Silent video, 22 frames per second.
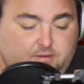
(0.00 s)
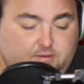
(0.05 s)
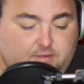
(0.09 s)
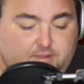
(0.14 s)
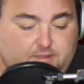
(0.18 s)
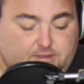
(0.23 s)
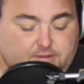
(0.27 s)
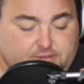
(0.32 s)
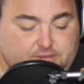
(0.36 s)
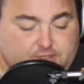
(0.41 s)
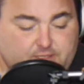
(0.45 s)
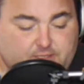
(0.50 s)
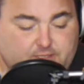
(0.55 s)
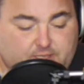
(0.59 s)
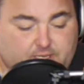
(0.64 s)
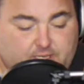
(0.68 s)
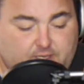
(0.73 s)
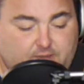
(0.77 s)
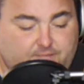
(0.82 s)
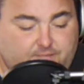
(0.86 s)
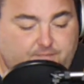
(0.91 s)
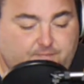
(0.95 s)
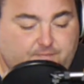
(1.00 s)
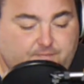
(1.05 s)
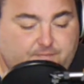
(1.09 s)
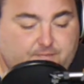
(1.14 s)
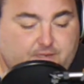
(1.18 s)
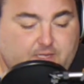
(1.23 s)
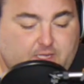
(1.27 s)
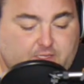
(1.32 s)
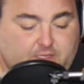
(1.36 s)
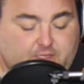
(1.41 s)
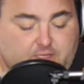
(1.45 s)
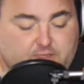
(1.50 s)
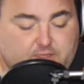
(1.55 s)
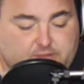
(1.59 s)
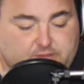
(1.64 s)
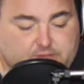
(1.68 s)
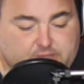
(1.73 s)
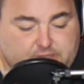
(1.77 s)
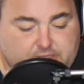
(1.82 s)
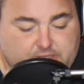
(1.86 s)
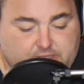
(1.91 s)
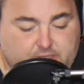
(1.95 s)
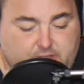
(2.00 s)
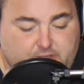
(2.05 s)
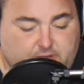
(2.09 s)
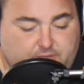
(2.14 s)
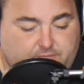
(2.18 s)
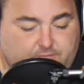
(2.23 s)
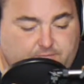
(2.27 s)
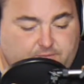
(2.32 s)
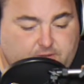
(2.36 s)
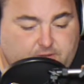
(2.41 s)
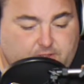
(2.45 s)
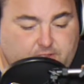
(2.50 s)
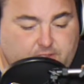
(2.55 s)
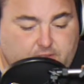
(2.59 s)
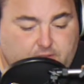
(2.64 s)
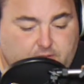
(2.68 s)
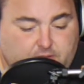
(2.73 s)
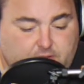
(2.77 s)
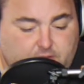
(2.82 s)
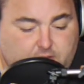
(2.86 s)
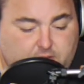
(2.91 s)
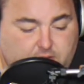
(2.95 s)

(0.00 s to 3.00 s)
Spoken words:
things like that. I'd like to see Philly.